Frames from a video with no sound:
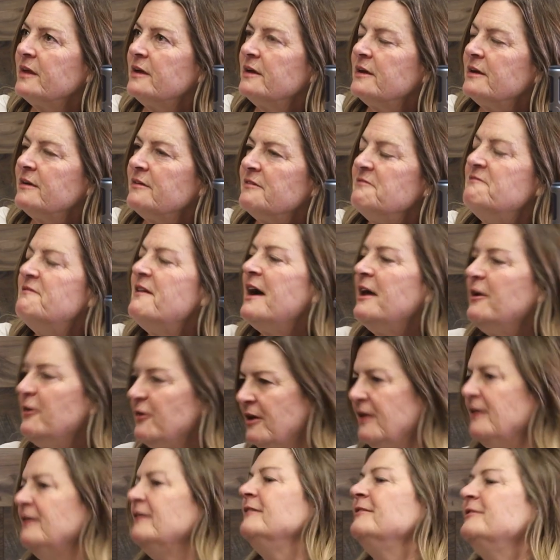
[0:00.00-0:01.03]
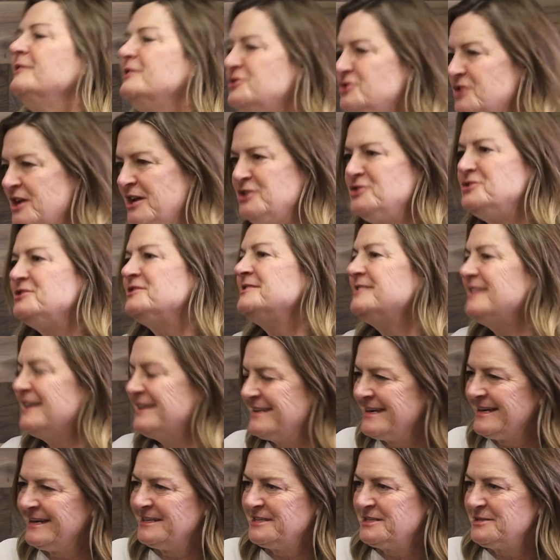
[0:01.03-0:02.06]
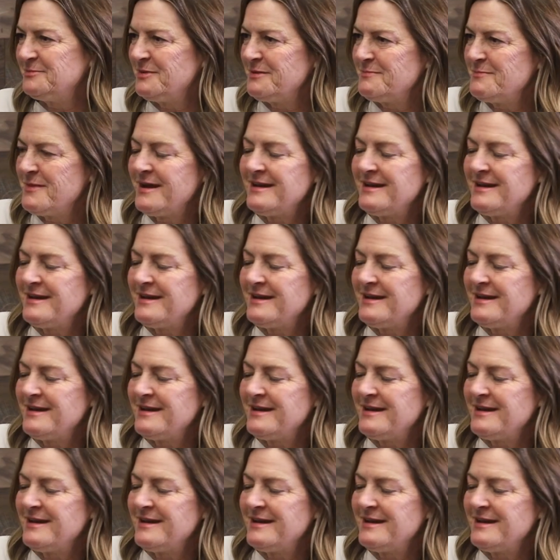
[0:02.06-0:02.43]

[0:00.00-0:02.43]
vet the changes that needed to be made.